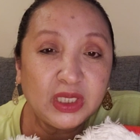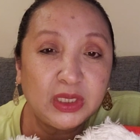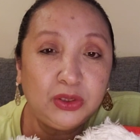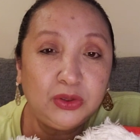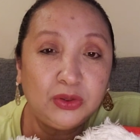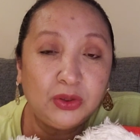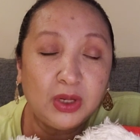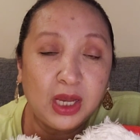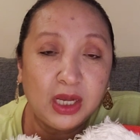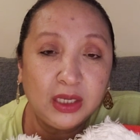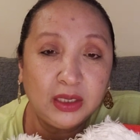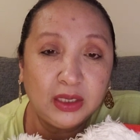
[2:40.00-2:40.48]

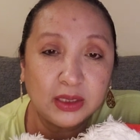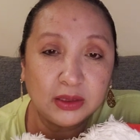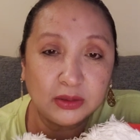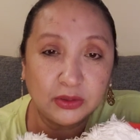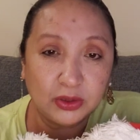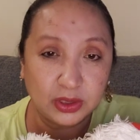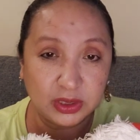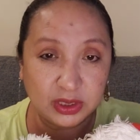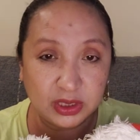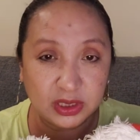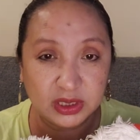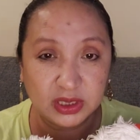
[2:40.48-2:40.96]
yung Uncle
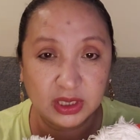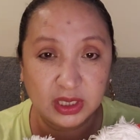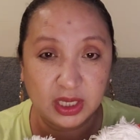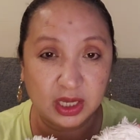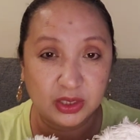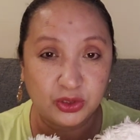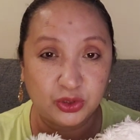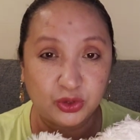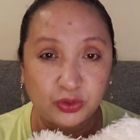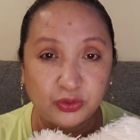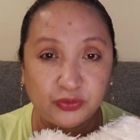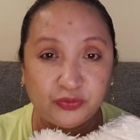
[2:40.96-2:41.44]
ko is
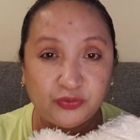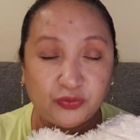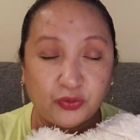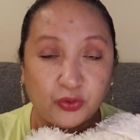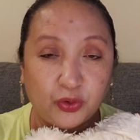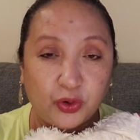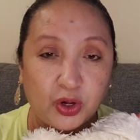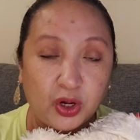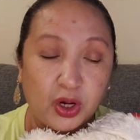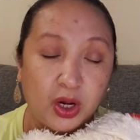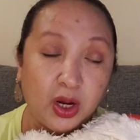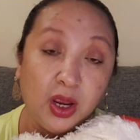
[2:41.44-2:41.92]
scheduled
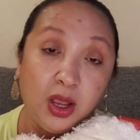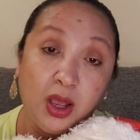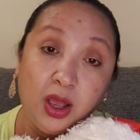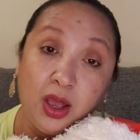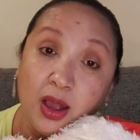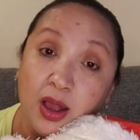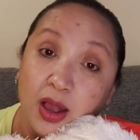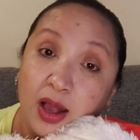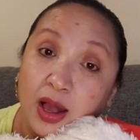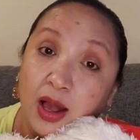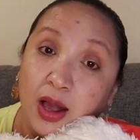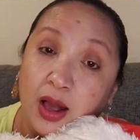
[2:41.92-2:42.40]
for
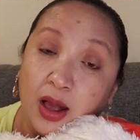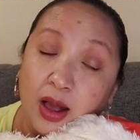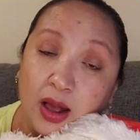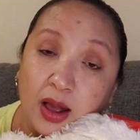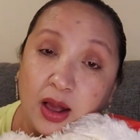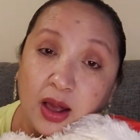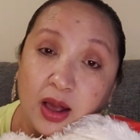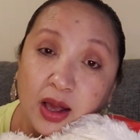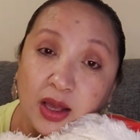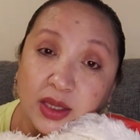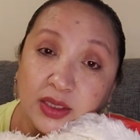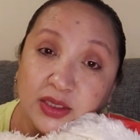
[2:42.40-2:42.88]

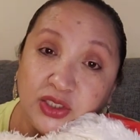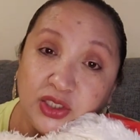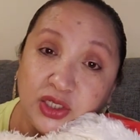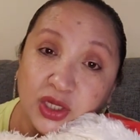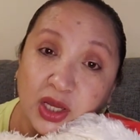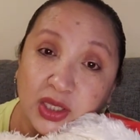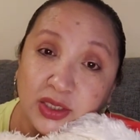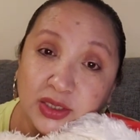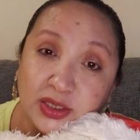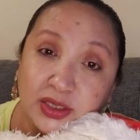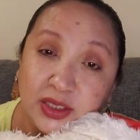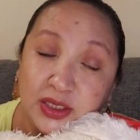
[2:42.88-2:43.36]

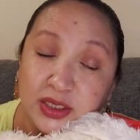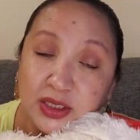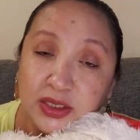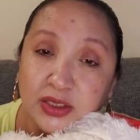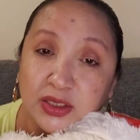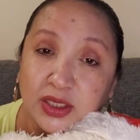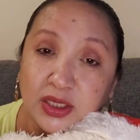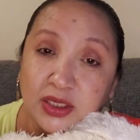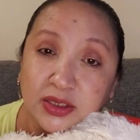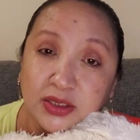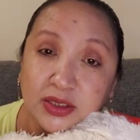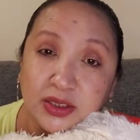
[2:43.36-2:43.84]
Johnson &
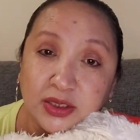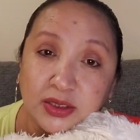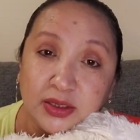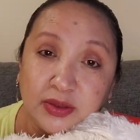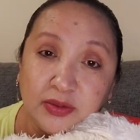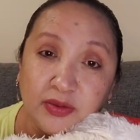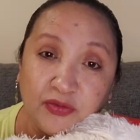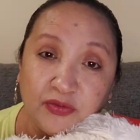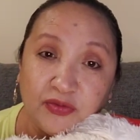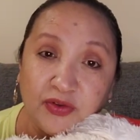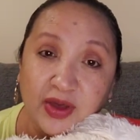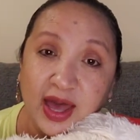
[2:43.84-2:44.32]
Johnson
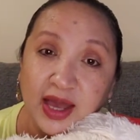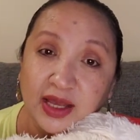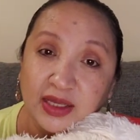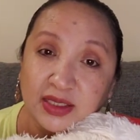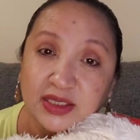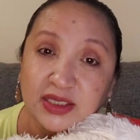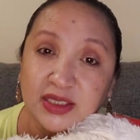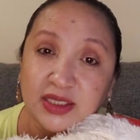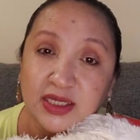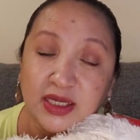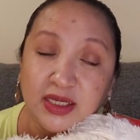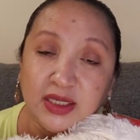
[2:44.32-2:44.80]

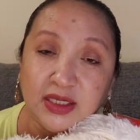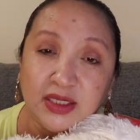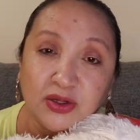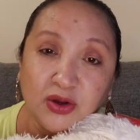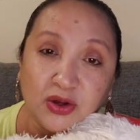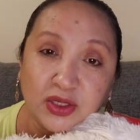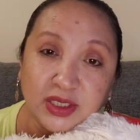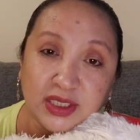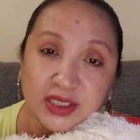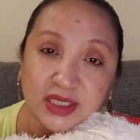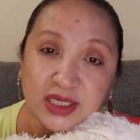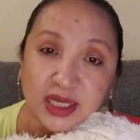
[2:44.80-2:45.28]
vaccine
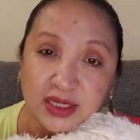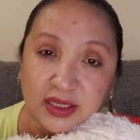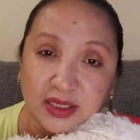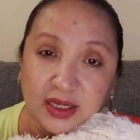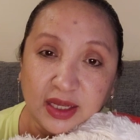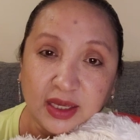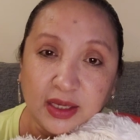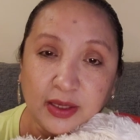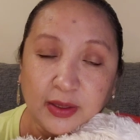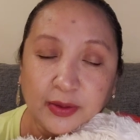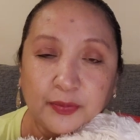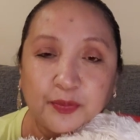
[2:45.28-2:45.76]
on
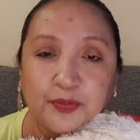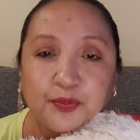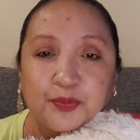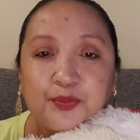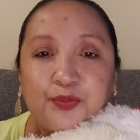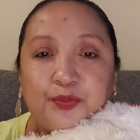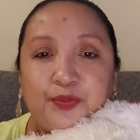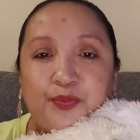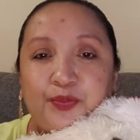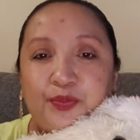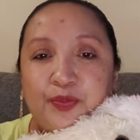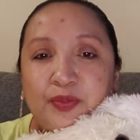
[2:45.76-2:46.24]
Sunday.
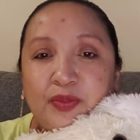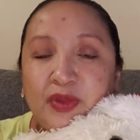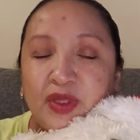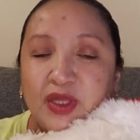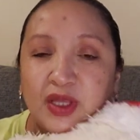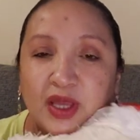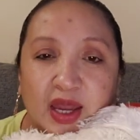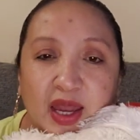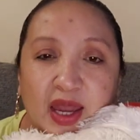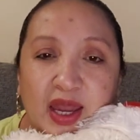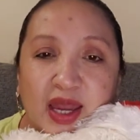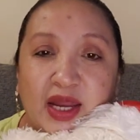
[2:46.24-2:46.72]

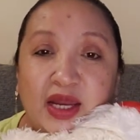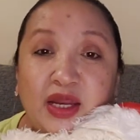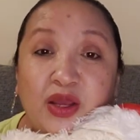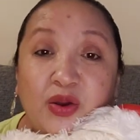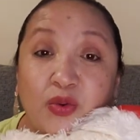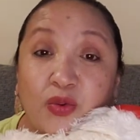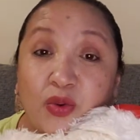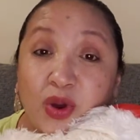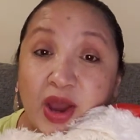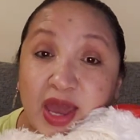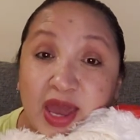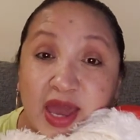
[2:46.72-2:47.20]

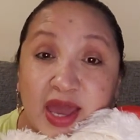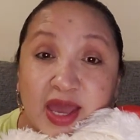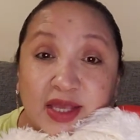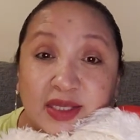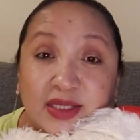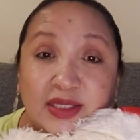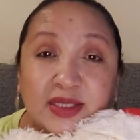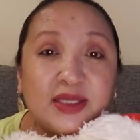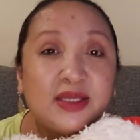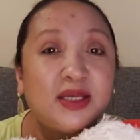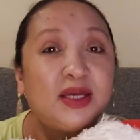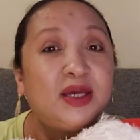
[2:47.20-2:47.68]

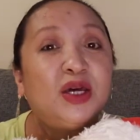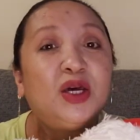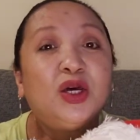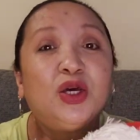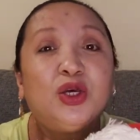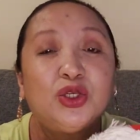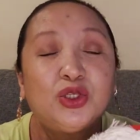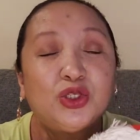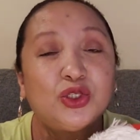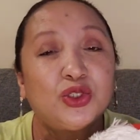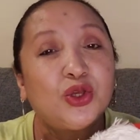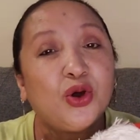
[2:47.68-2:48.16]
Anyways,
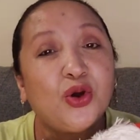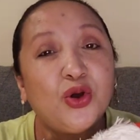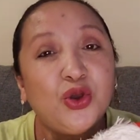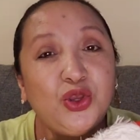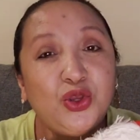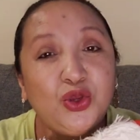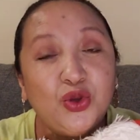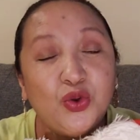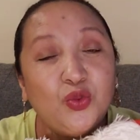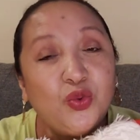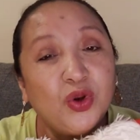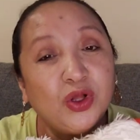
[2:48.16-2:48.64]
so
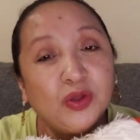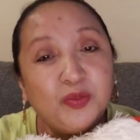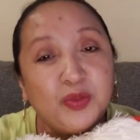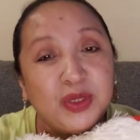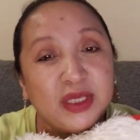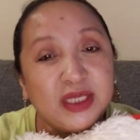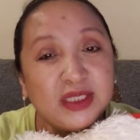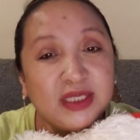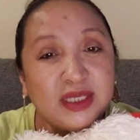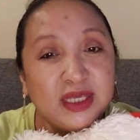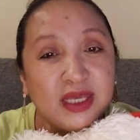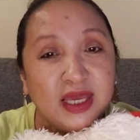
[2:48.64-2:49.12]
you will
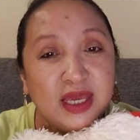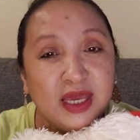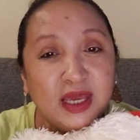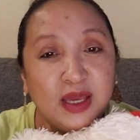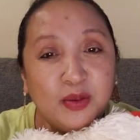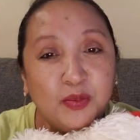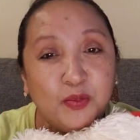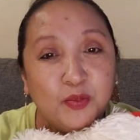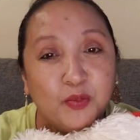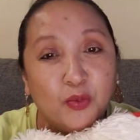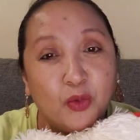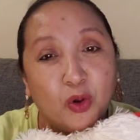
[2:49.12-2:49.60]
be
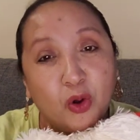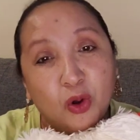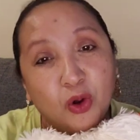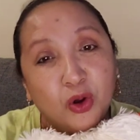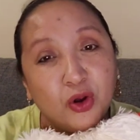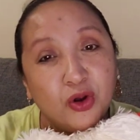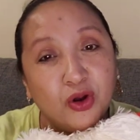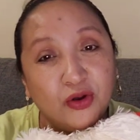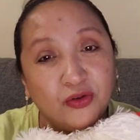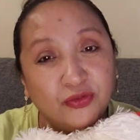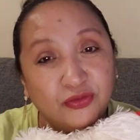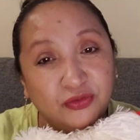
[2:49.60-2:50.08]
seeing
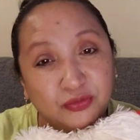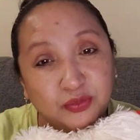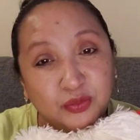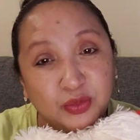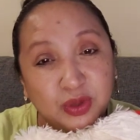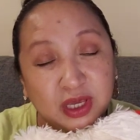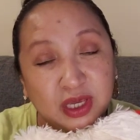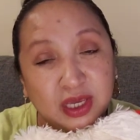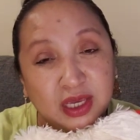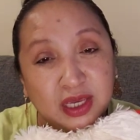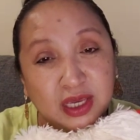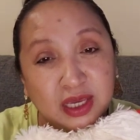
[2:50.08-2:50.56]
more of
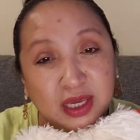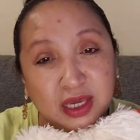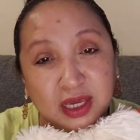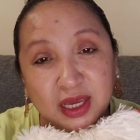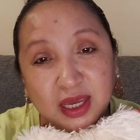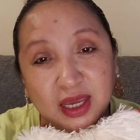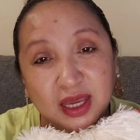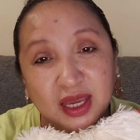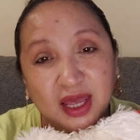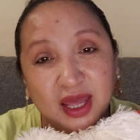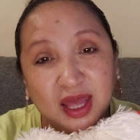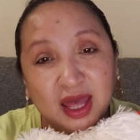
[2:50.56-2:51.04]

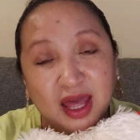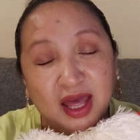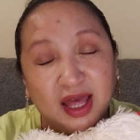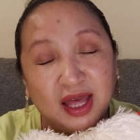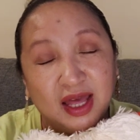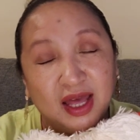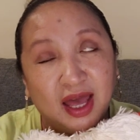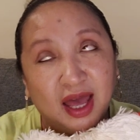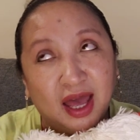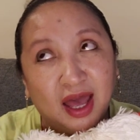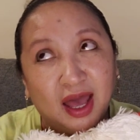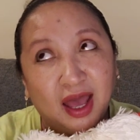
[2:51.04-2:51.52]
me
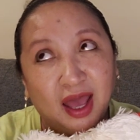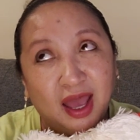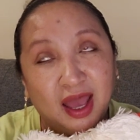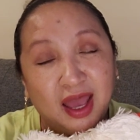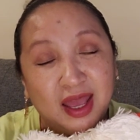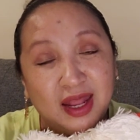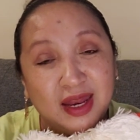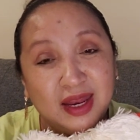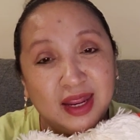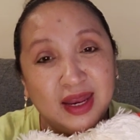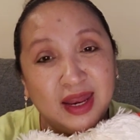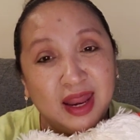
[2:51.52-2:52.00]

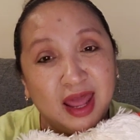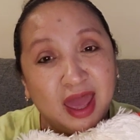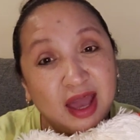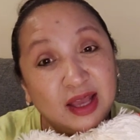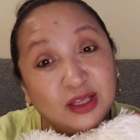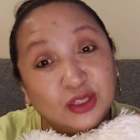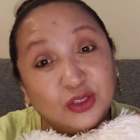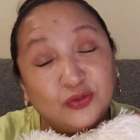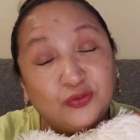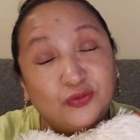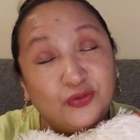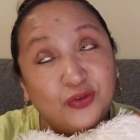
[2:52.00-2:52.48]
in the
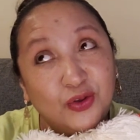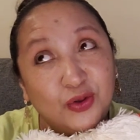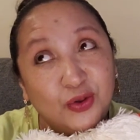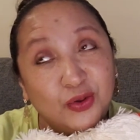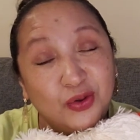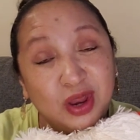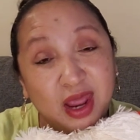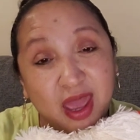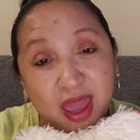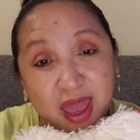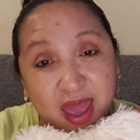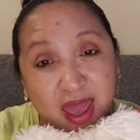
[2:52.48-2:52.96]
next
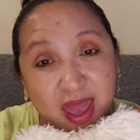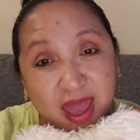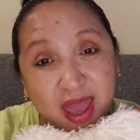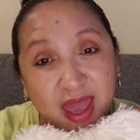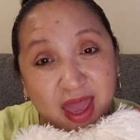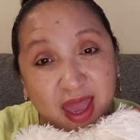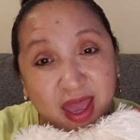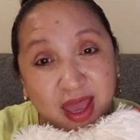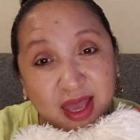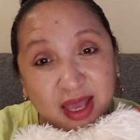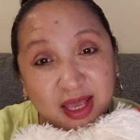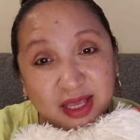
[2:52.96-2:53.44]
few
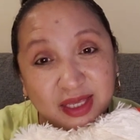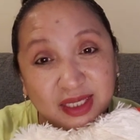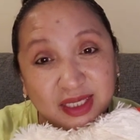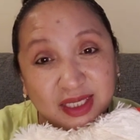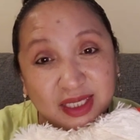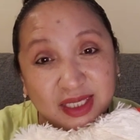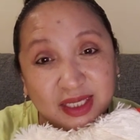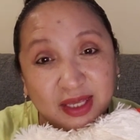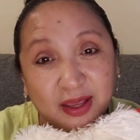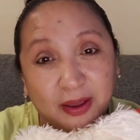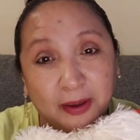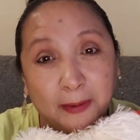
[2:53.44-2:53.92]

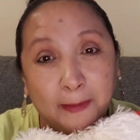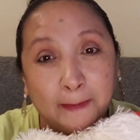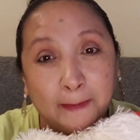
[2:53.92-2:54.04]
days.